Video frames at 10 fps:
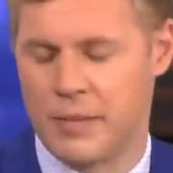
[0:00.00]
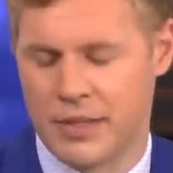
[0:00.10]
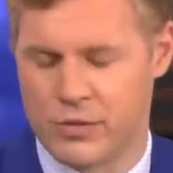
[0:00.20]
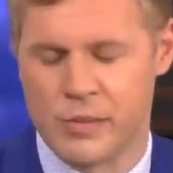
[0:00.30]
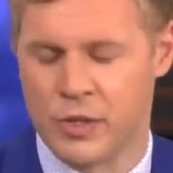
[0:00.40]
it
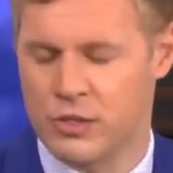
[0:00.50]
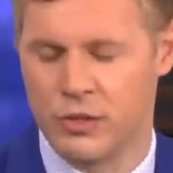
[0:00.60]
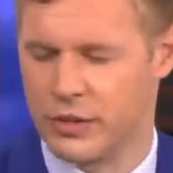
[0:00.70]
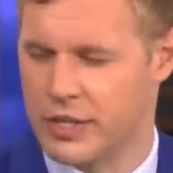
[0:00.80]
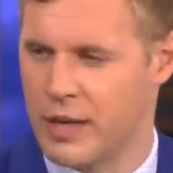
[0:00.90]
was the most
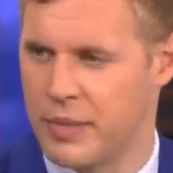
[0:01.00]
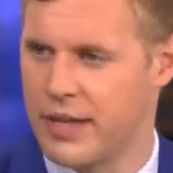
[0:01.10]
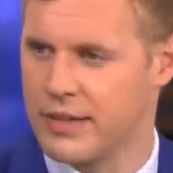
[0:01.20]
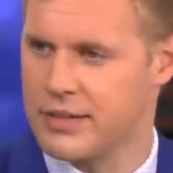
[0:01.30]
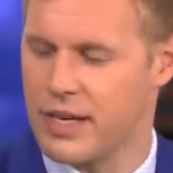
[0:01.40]
clueless
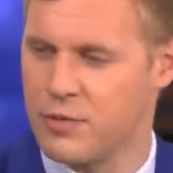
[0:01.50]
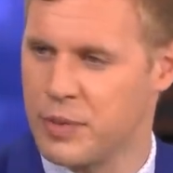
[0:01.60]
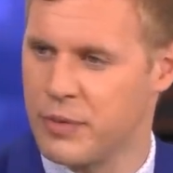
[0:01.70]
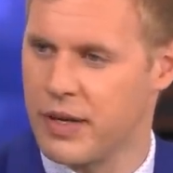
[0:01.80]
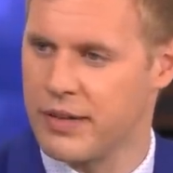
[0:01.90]
campaign that's ever
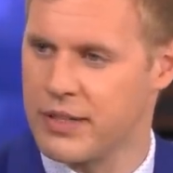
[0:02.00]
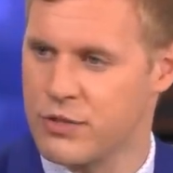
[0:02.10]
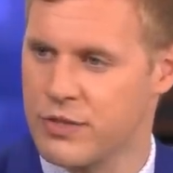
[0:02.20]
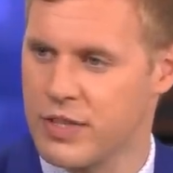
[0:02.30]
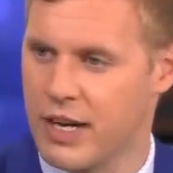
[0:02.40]
been run in the
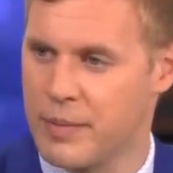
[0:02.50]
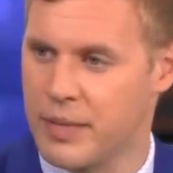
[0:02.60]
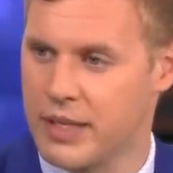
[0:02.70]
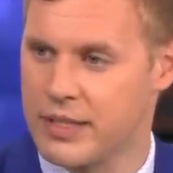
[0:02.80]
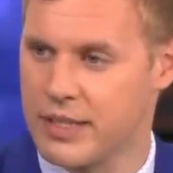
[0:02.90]
history of time,
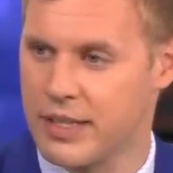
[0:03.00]
but